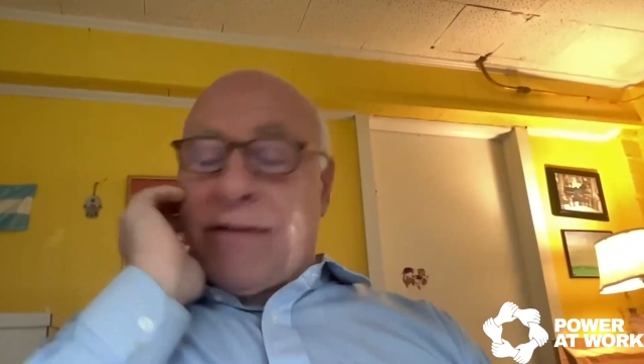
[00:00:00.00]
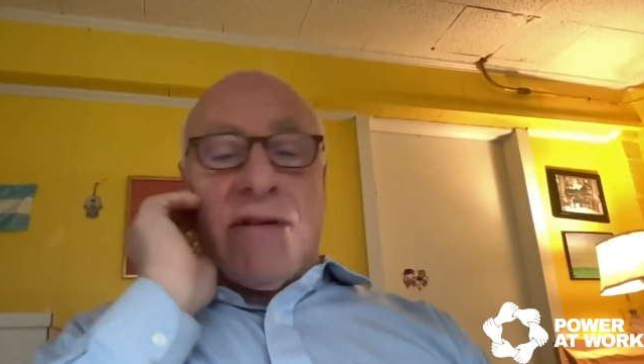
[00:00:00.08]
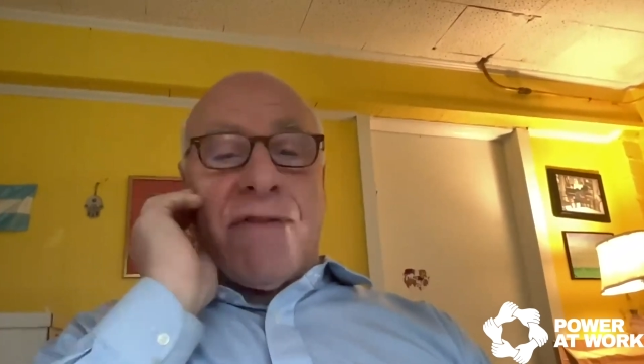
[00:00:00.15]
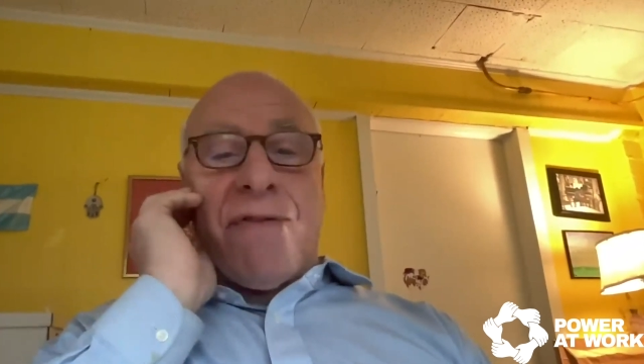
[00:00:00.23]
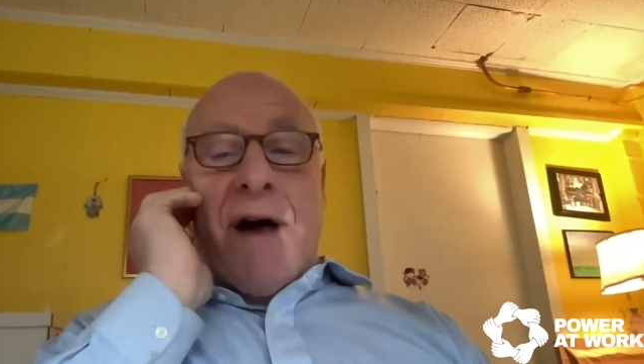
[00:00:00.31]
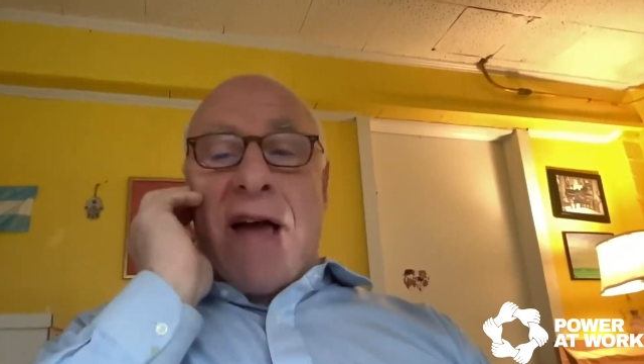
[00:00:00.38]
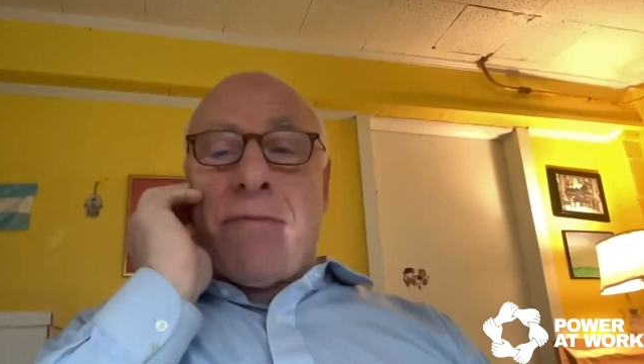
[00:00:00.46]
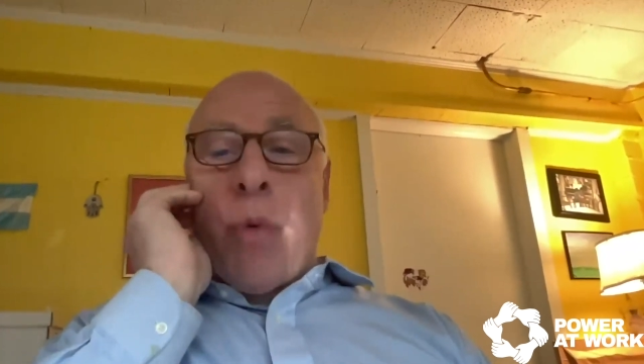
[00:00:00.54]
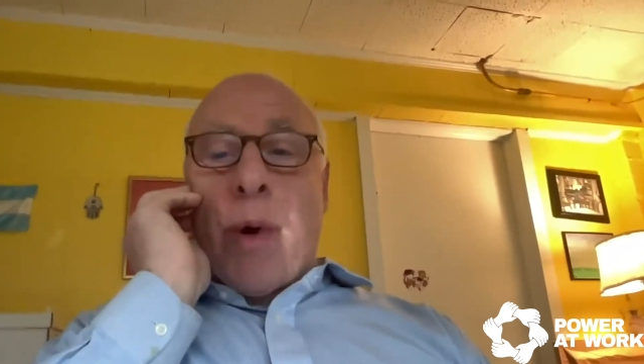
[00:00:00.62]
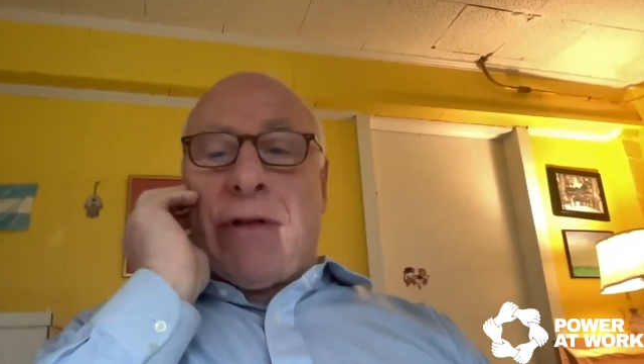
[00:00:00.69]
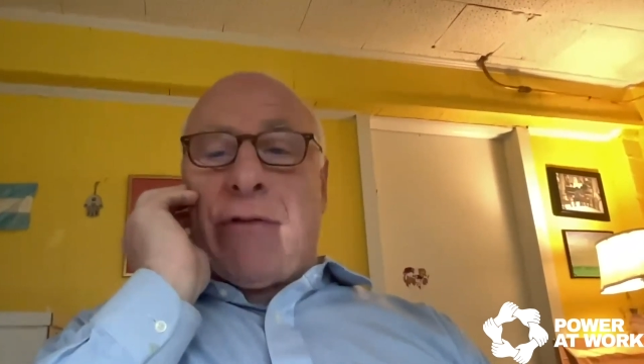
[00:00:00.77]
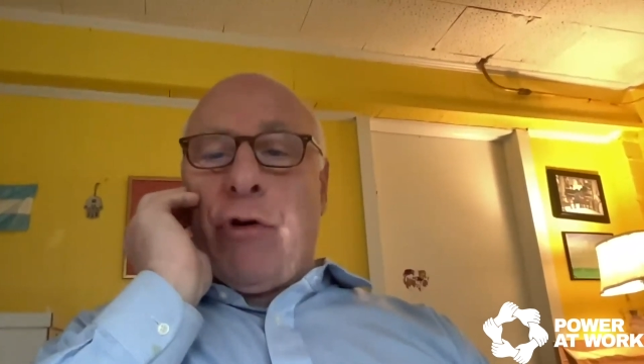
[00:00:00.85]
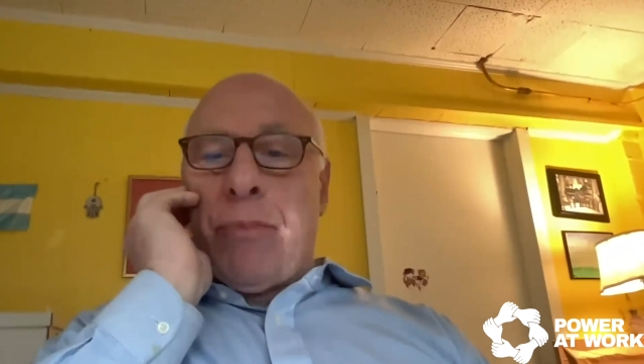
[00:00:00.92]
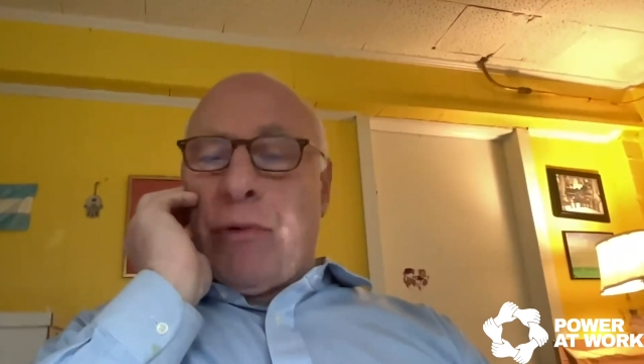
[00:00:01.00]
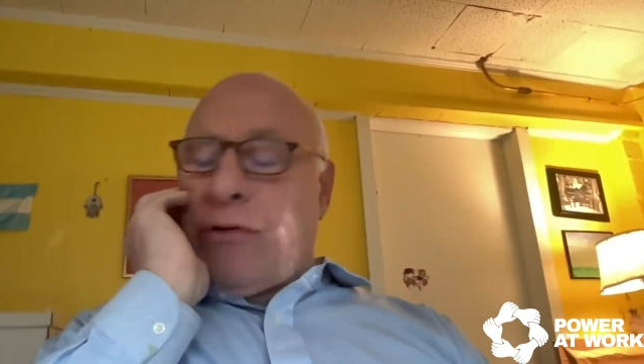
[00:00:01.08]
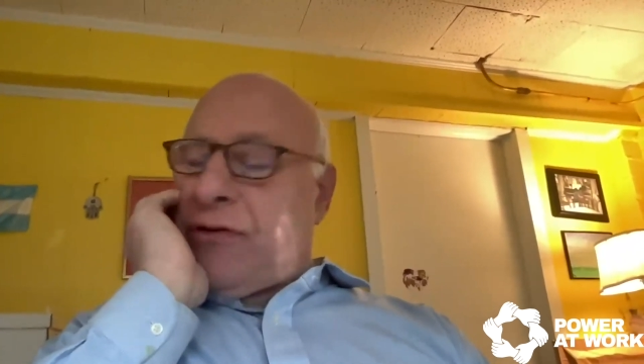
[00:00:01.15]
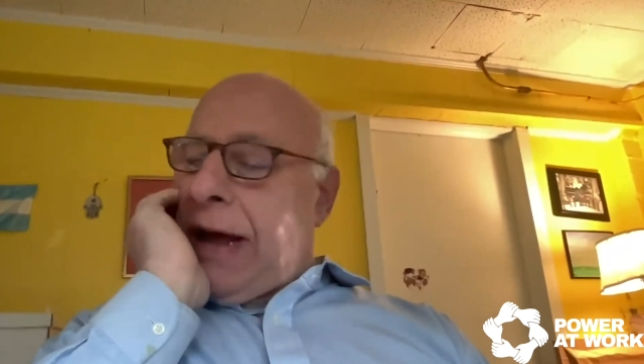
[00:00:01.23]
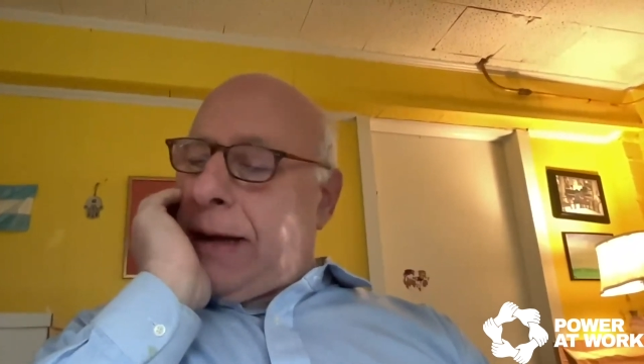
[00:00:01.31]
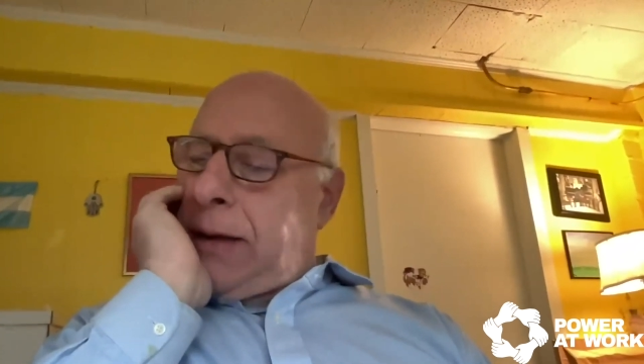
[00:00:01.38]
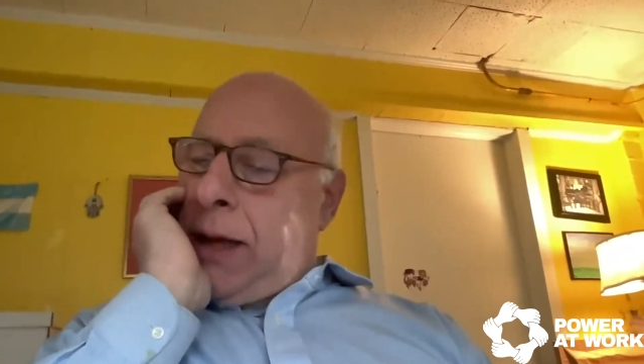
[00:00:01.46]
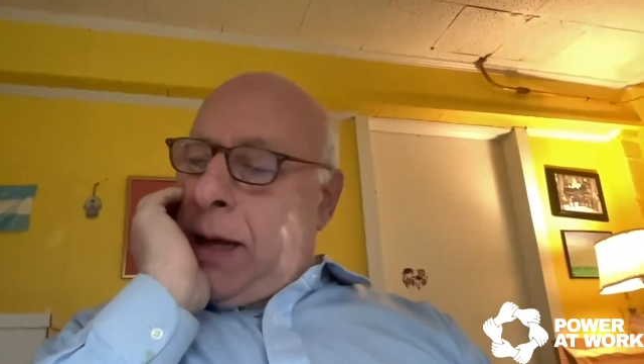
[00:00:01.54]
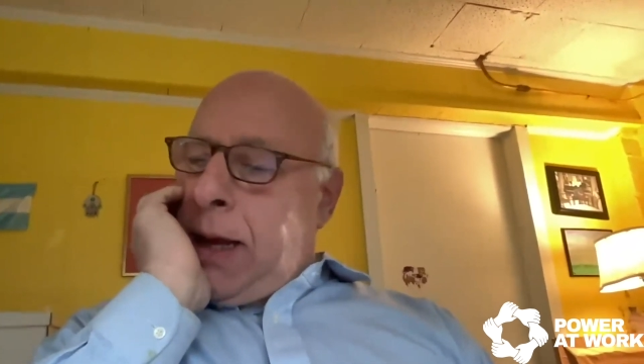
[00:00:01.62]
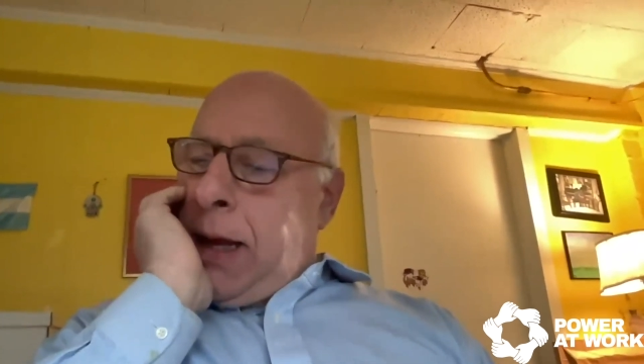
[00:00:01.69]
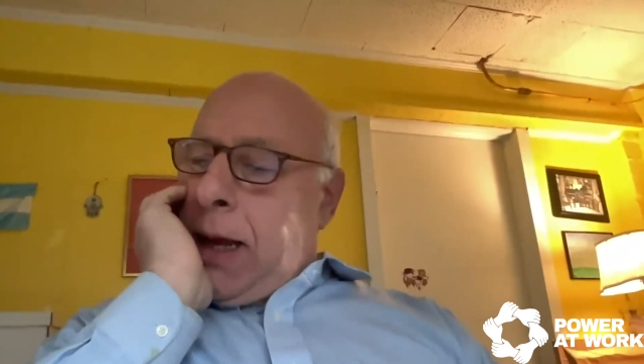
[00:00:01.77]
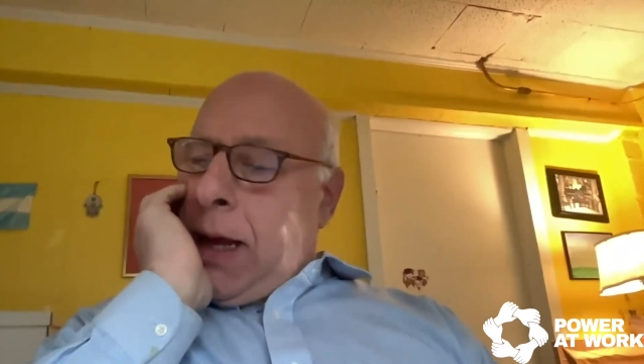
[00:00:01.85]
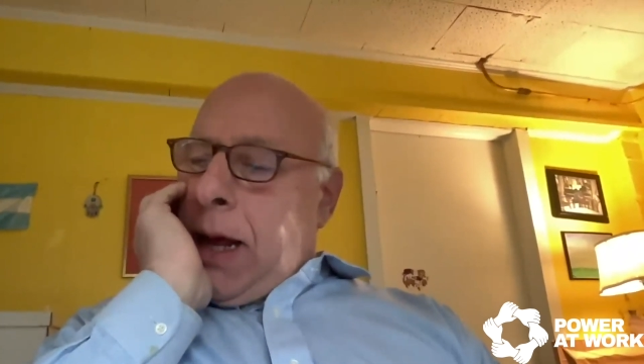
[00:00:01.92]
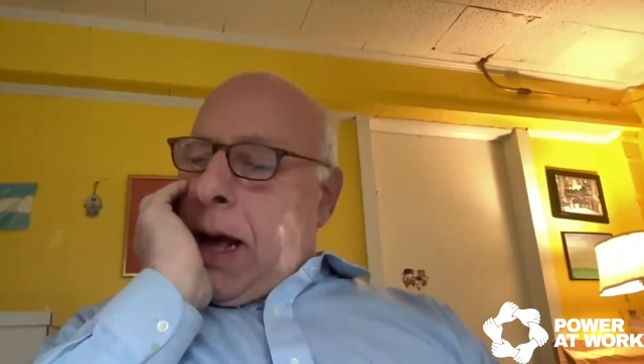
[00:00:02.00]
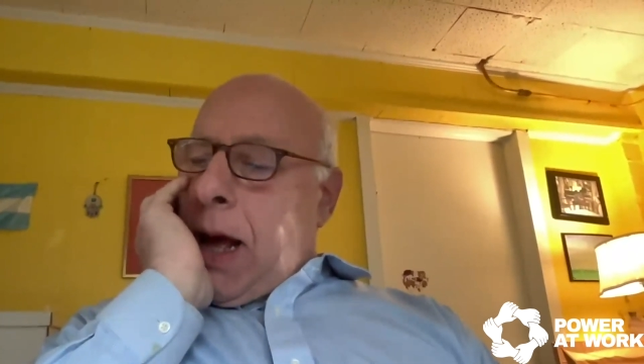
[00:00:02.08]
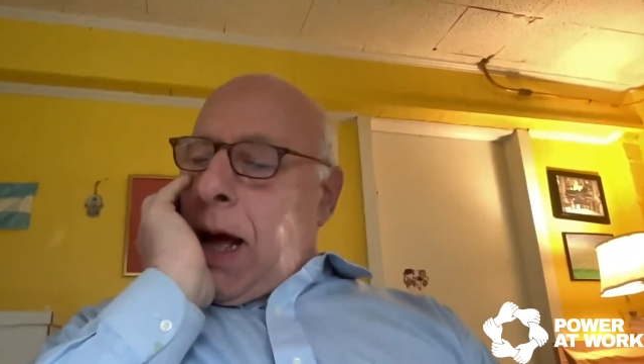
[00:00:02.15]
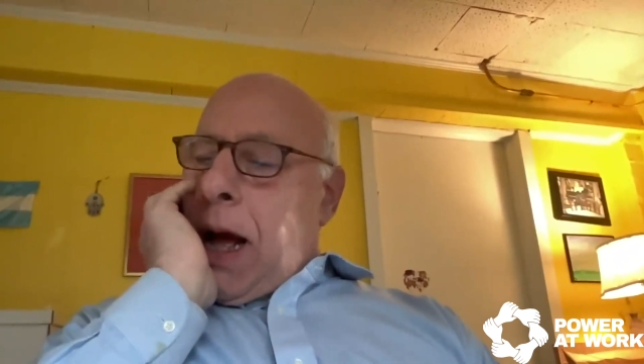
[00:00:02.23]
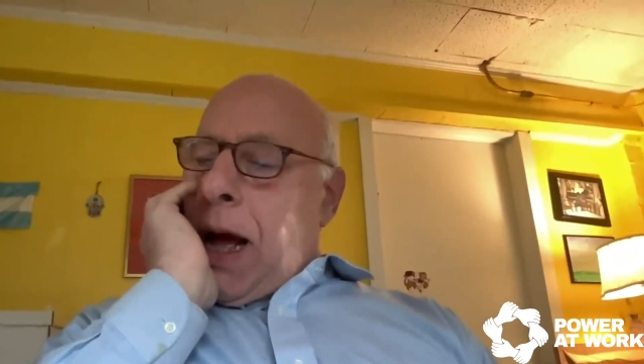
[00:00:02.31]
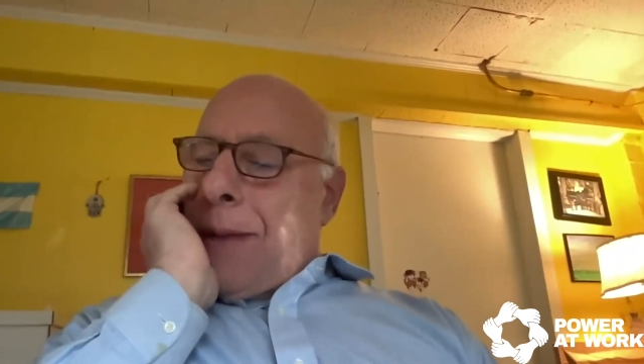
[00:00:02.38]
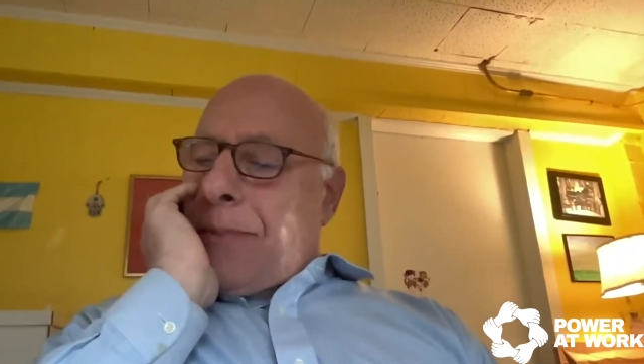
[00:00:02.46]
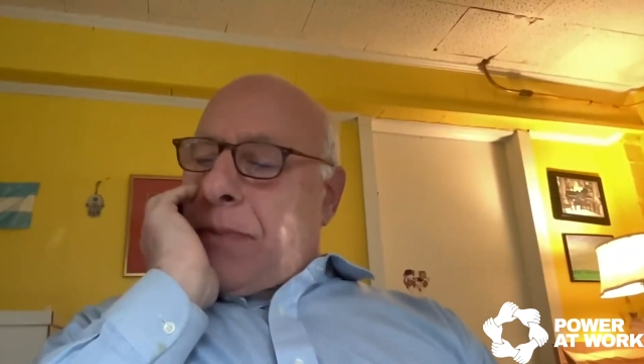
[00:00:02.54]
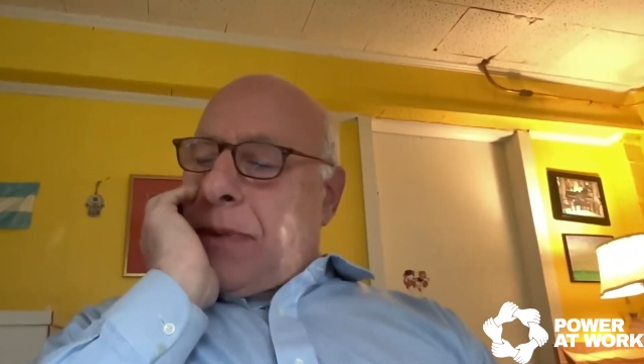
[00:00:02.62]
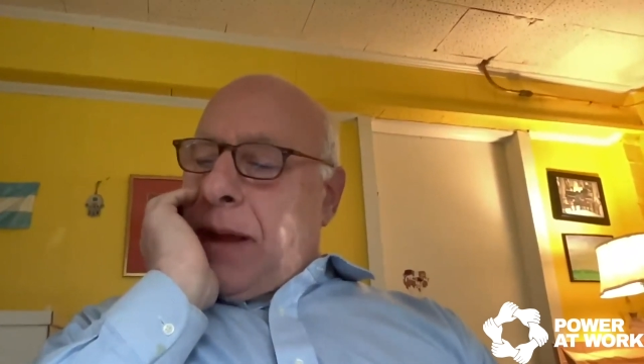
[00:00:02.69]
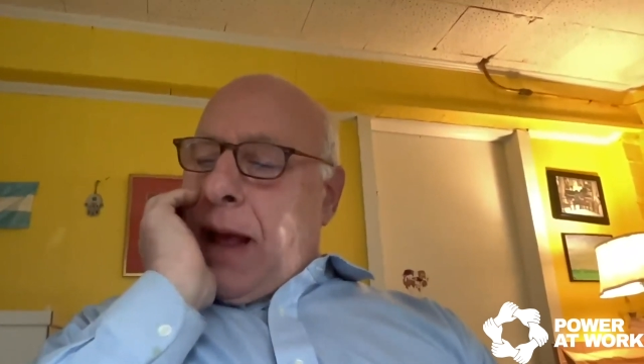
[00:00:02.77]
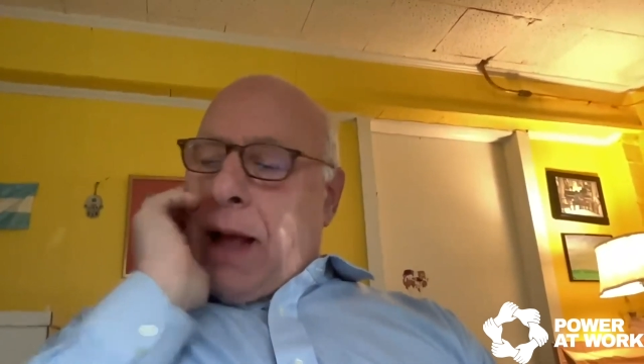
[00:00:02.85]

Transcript: to 5.2%.